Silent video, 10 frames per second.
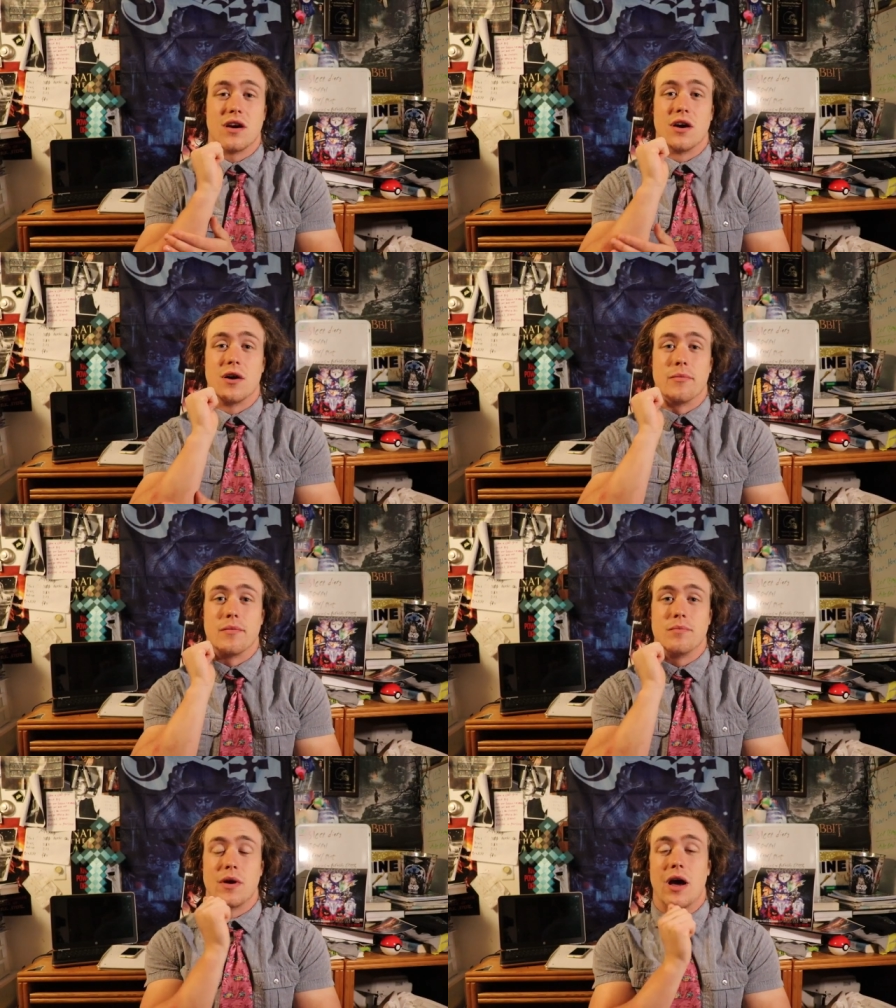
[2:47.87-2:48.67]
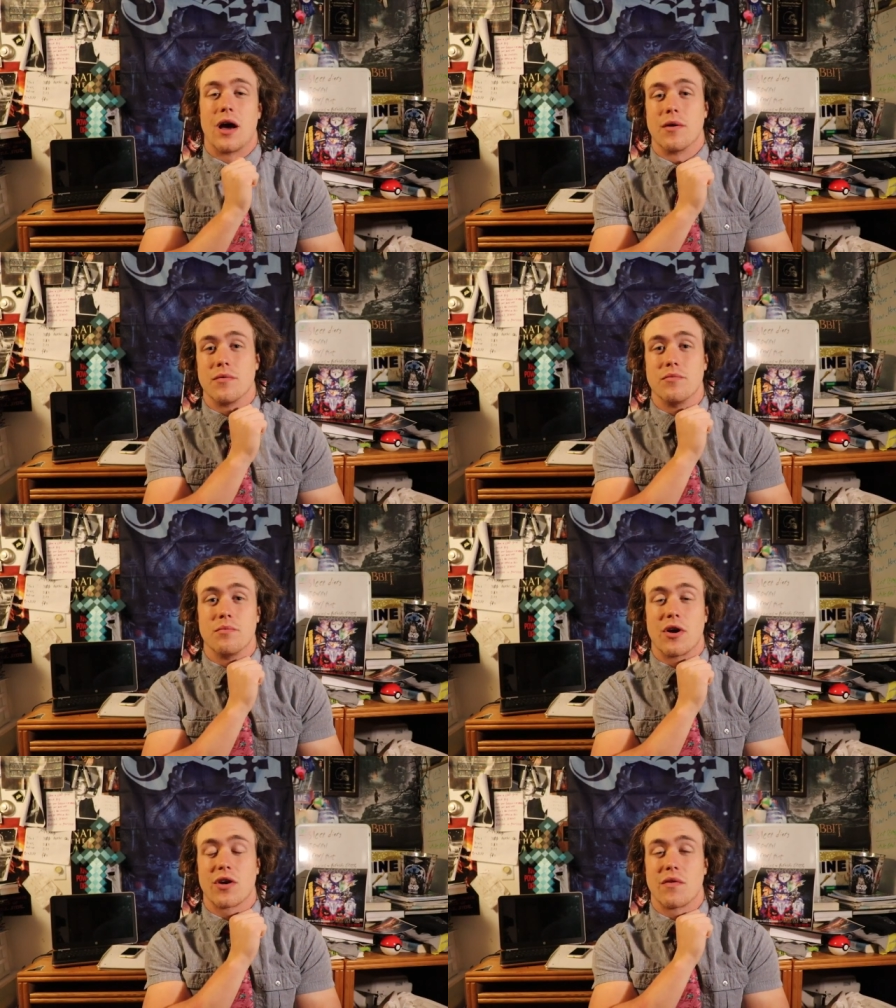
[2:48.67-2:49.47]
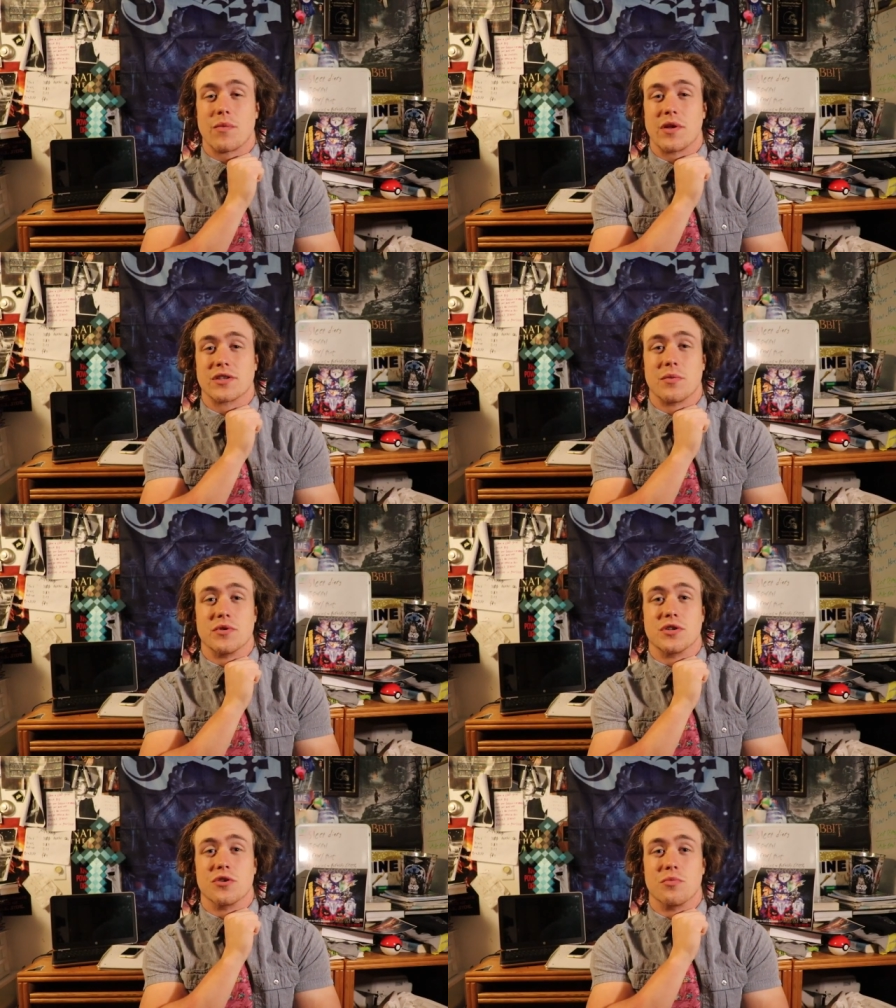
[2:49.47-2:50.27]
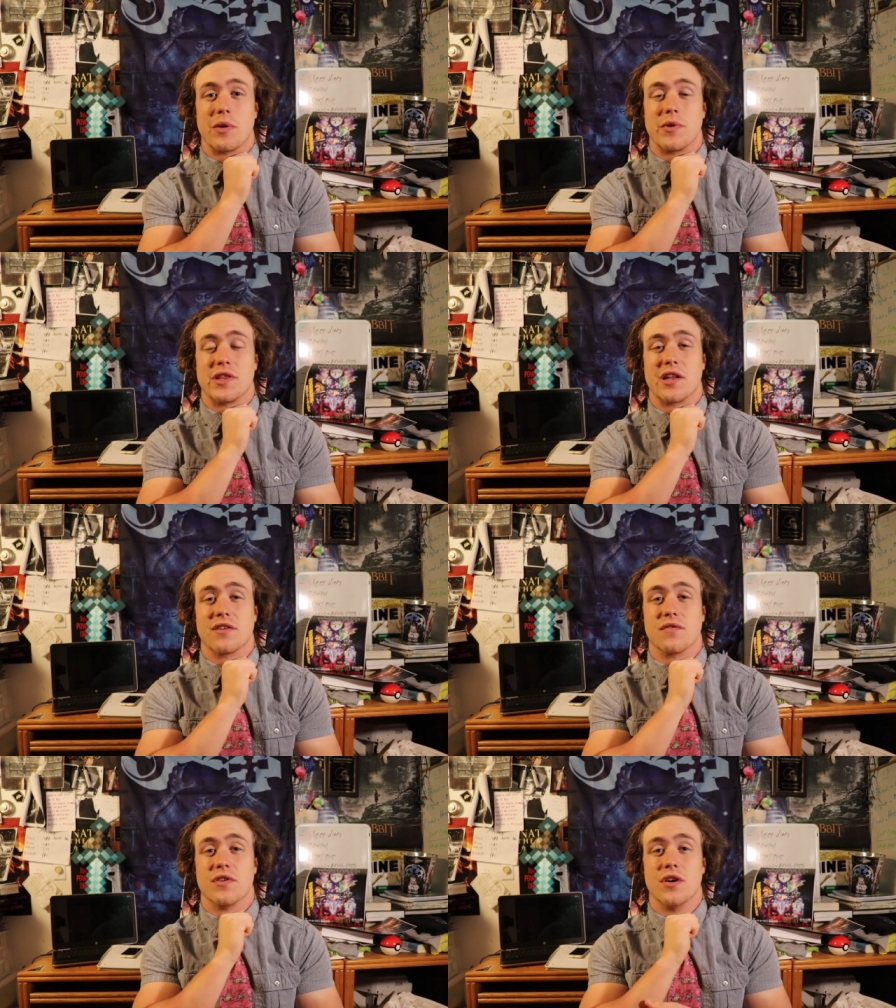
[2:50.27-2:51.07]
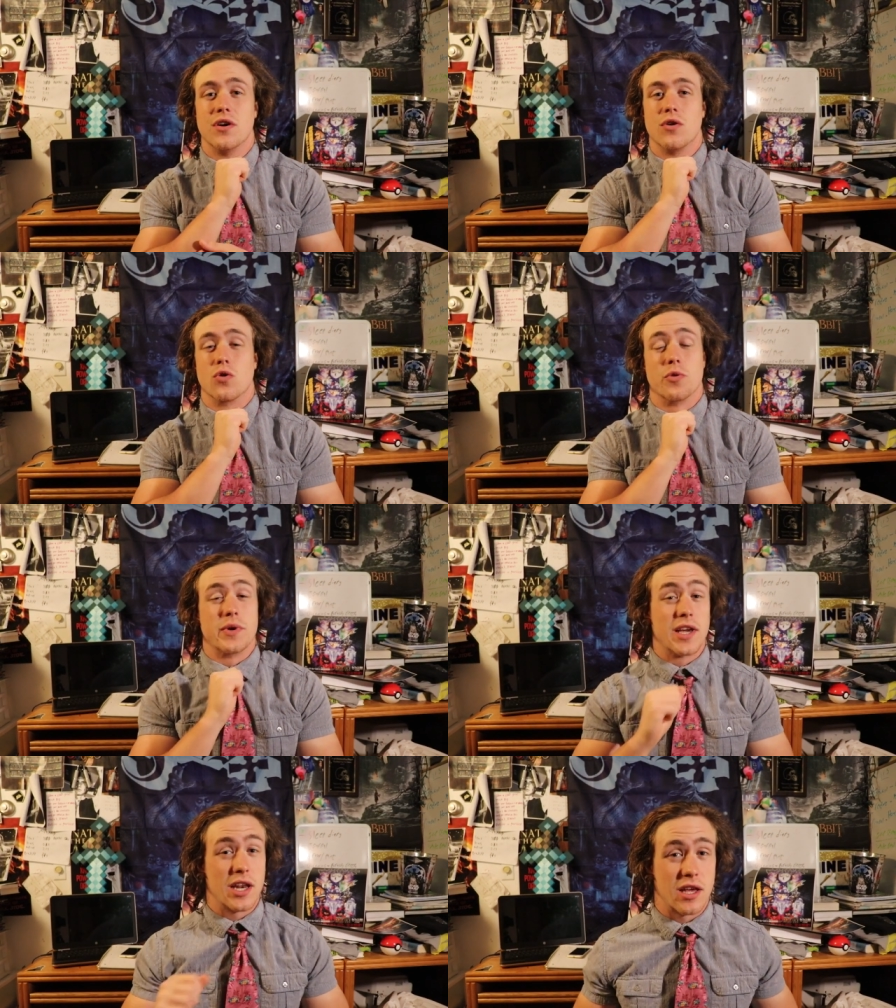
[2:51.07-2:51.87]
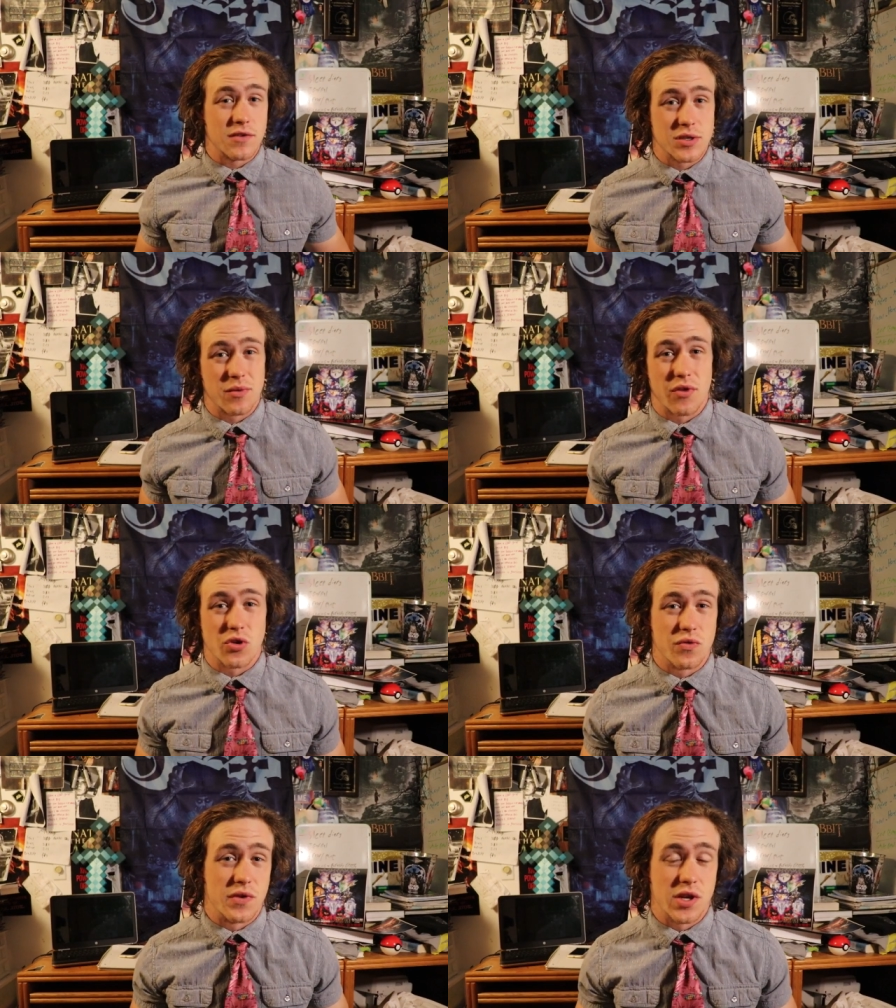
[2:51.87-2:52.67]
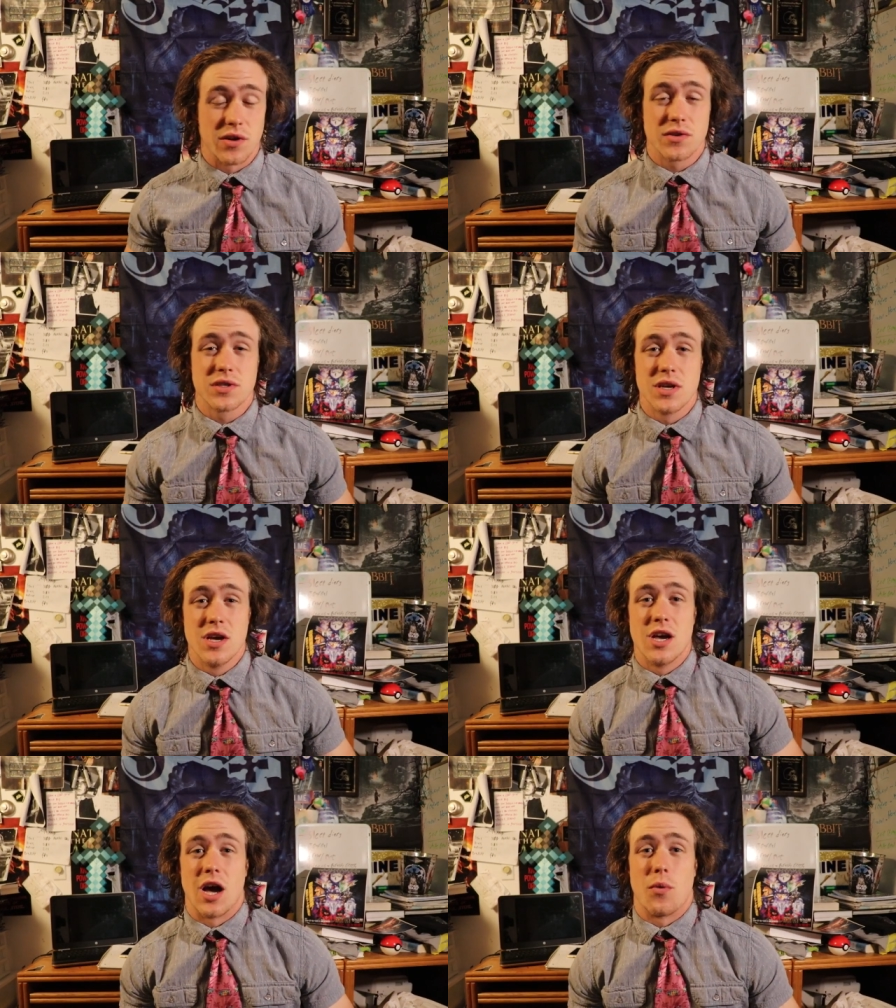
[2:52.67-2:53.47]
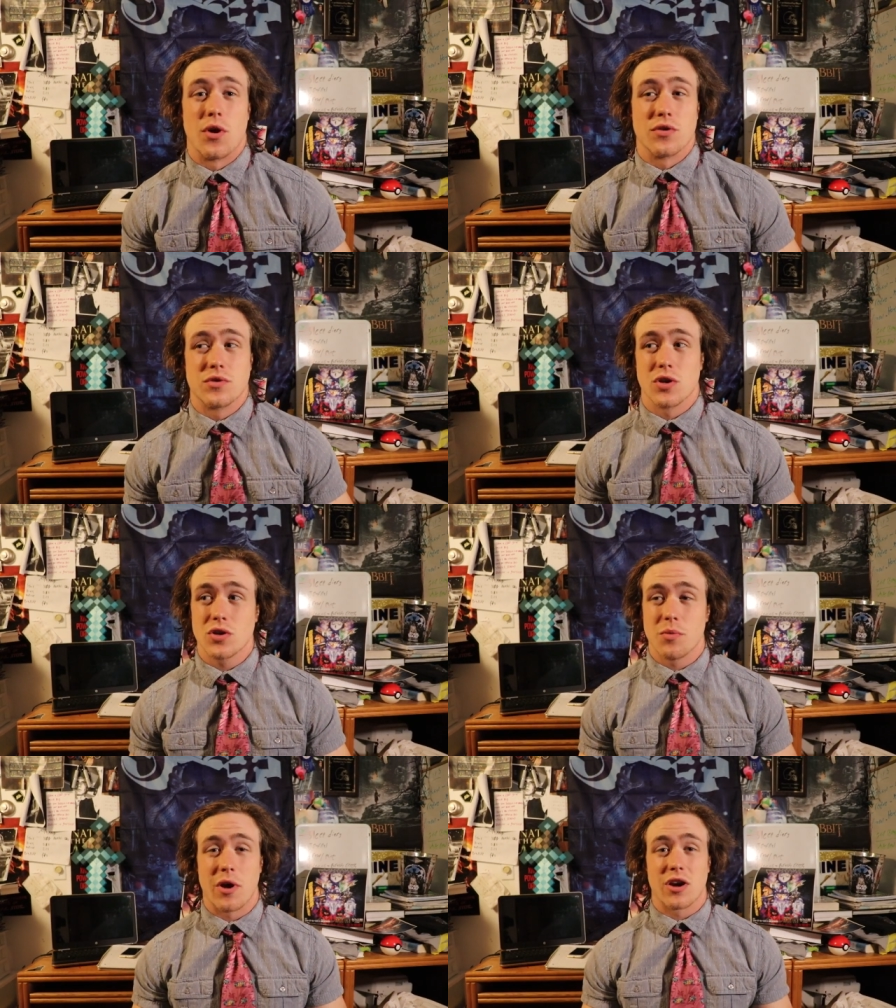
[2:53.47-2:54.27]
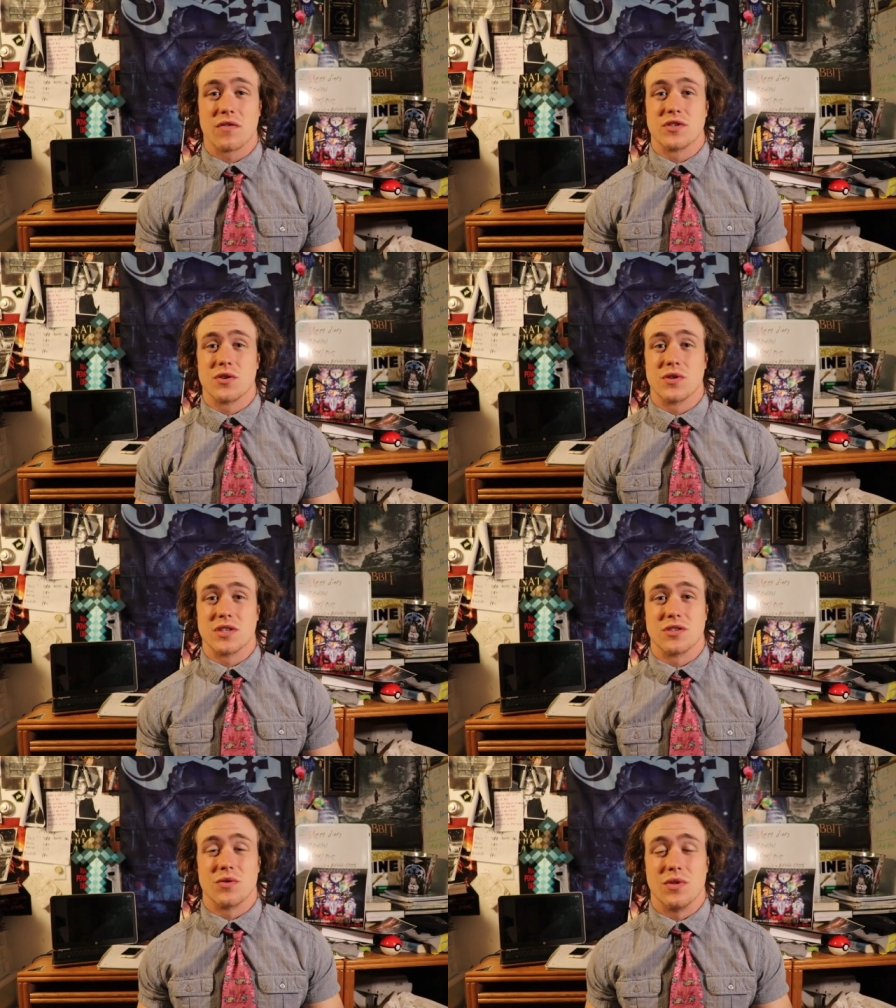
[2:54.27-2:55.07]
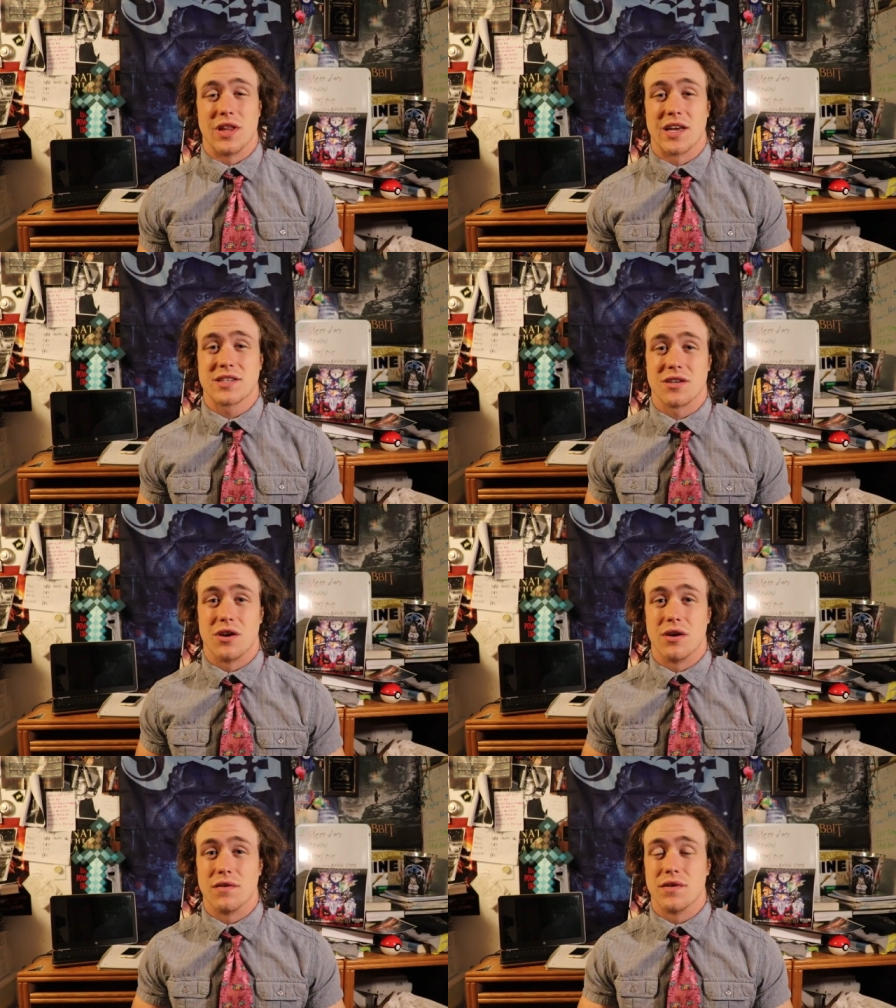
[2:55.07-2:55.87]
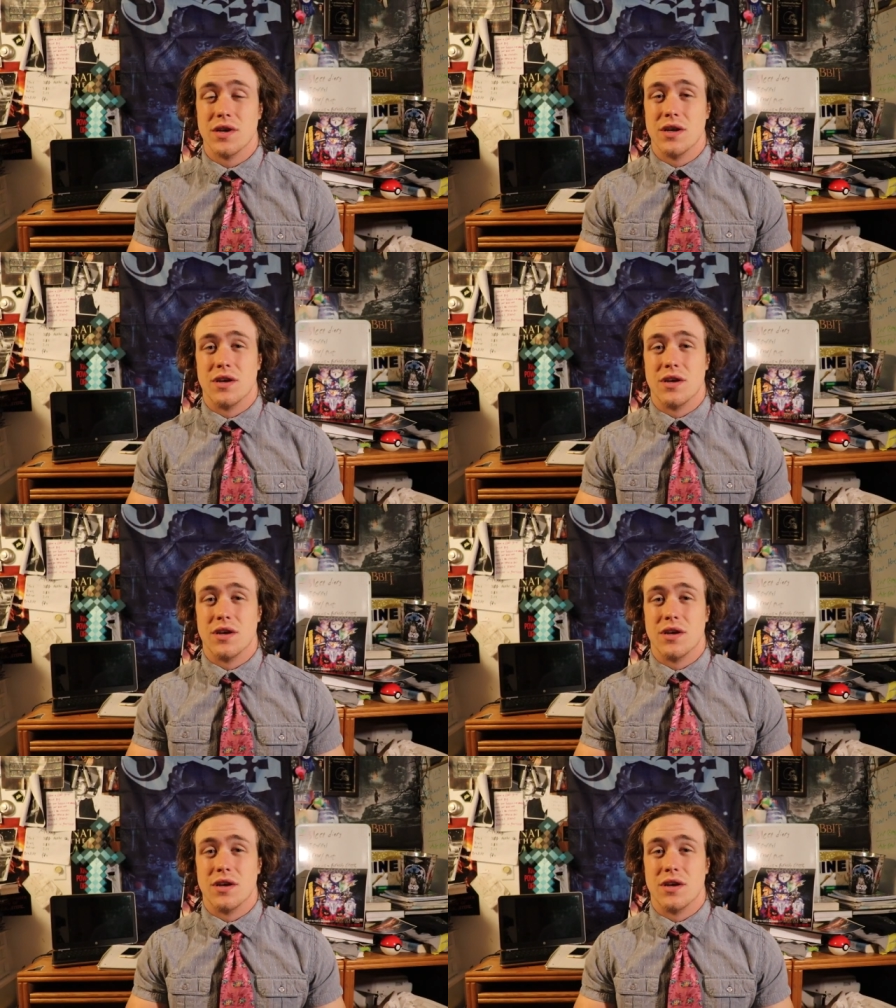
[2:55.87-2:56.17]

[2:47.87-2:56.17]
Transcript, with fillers: Um, uh, Minecraft update's coming soon, maybe at the end of or the beginning of some of our other videos. I want to turn the Minecraft series into less of